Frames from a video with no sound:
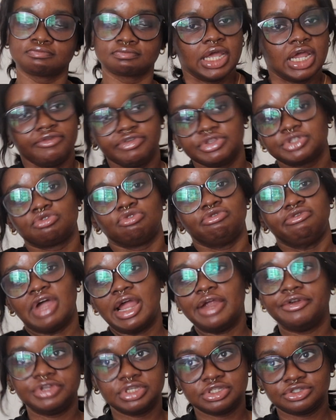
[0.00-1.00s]
every school
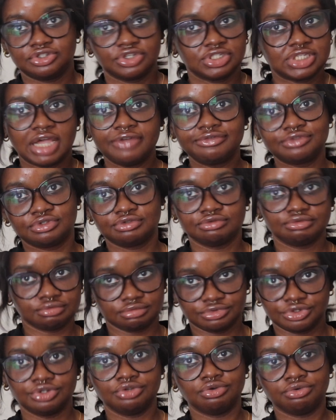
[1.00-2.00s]
varies. You just have
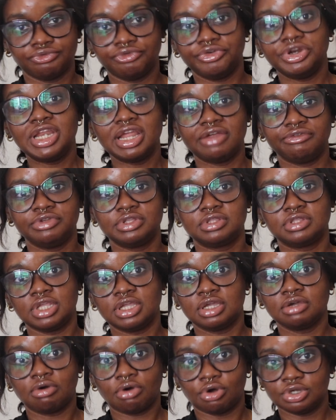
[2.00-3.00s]
to, read
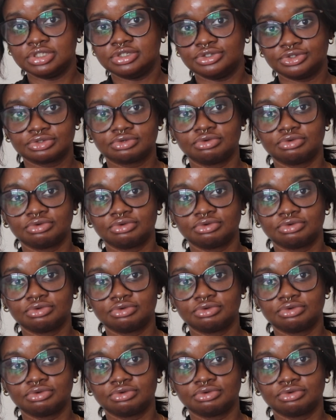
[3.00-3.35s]
everything on this.